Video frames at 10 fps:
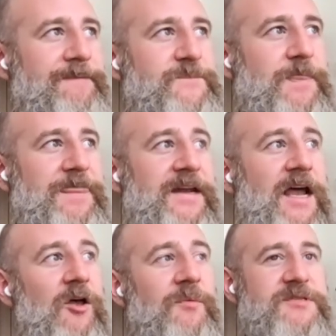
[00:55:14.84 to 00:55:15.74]
It
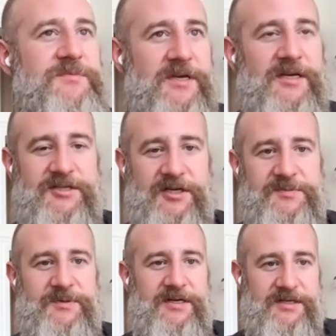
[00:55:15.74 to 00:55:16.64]
helps me just
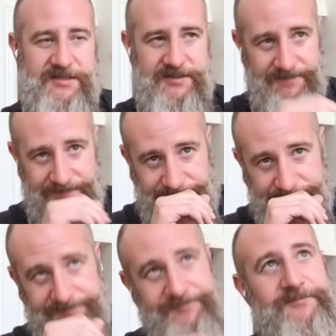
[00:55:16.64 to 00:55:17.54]
because
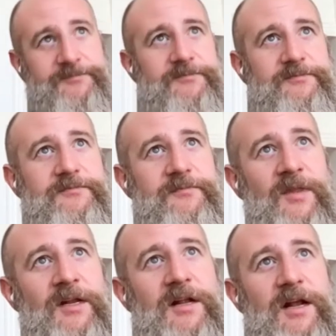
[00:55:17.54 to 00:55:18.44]

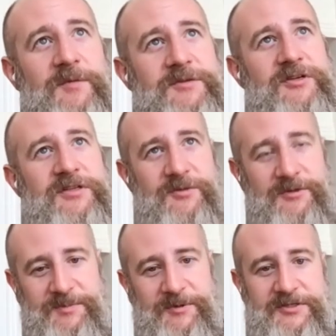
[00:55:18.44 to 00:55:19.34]
I'm shooting so
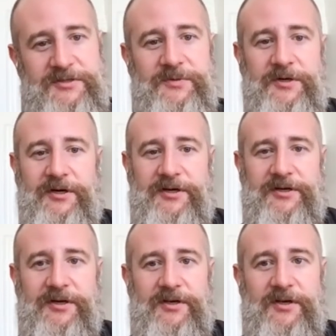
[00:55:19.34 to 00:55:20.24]
much personal
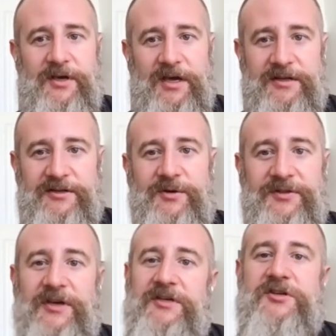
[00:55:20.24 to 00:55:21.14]
work and doing
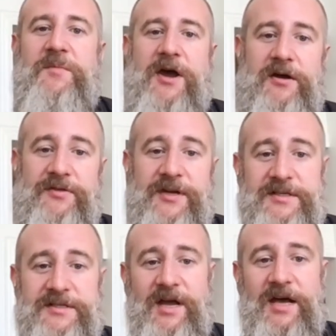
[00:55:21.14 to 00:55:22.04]
things on my own that
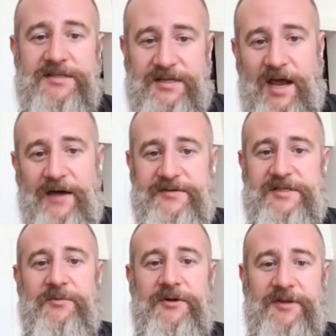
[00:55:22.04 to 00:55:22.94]
it's nice to have
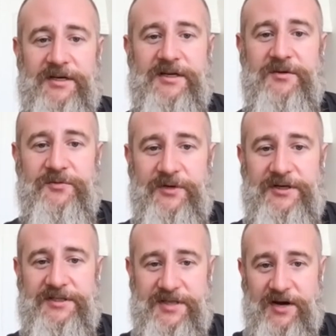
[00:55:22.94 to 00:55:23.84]
someone that can
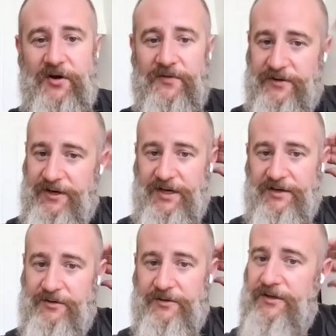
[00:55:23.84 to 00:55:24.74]
really take over and
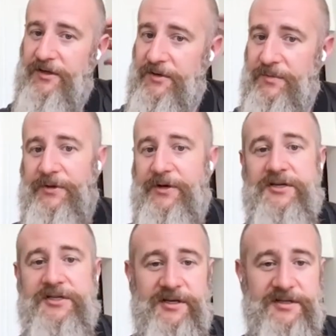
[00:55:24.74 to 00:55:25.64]
handle
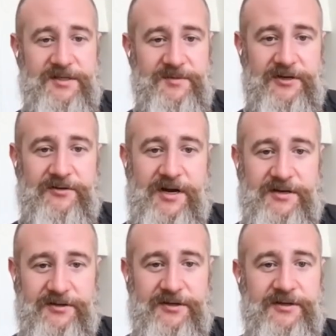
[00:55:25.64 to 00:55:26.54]
production and some of the
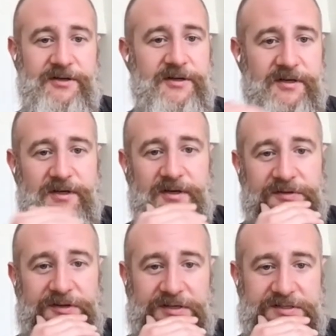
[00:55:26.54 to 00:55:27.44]
granular
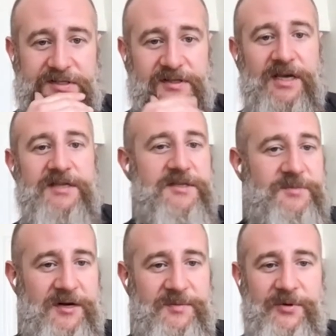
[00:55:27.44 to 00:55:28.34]
things in the
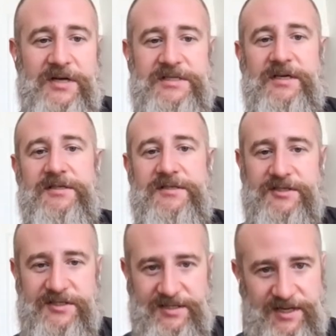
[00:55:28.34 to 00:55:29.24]
estimating process, and
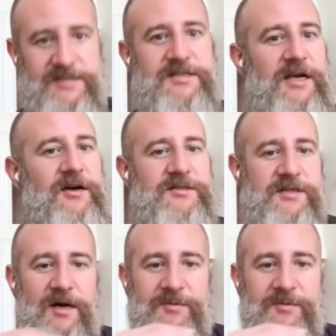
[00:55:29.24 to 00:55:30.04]
just to like stay on top of